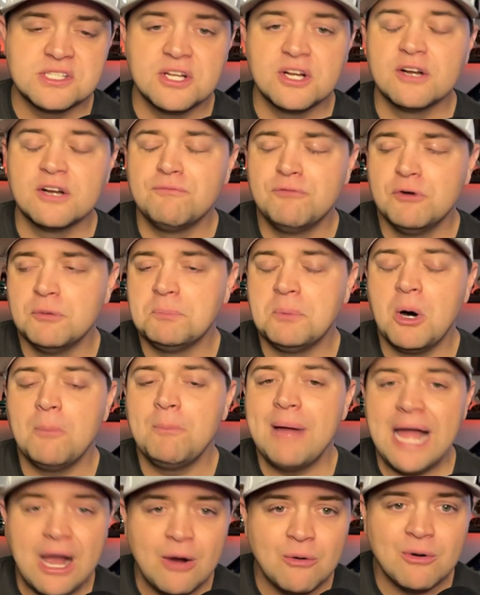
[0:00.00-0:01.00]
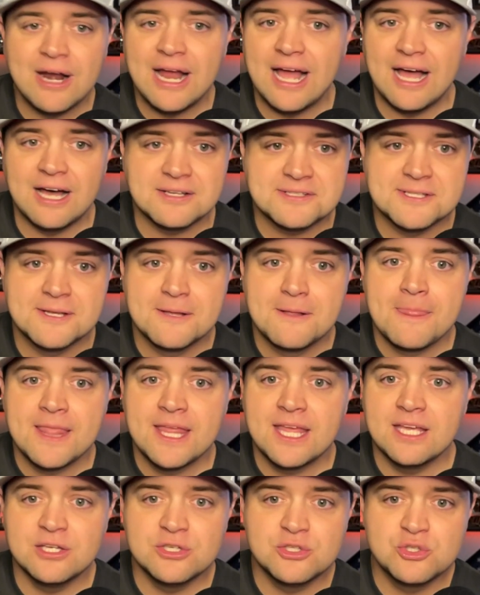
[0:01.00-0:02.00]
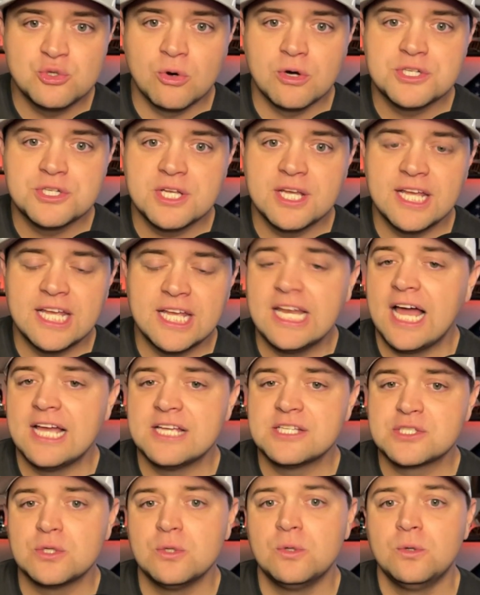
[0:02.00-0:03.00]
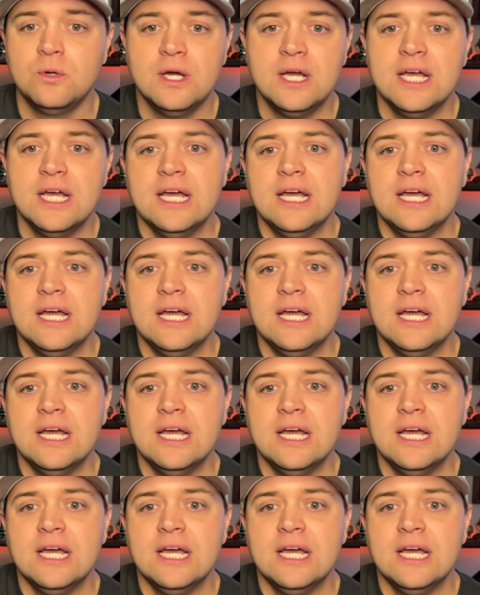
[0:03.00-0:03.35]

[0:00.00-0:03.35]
They're a football powerhouse in Georgia in high school.